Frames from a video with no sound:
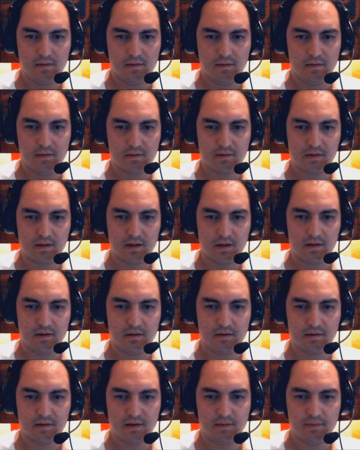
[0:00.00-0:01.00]
Okay,
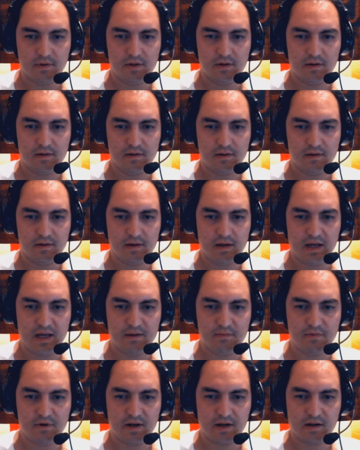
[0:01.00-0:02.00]
come on.
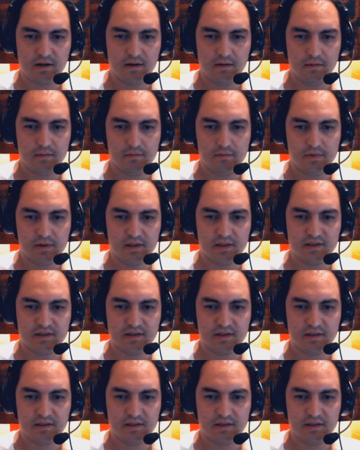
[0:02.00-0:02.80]
Handbrake, please.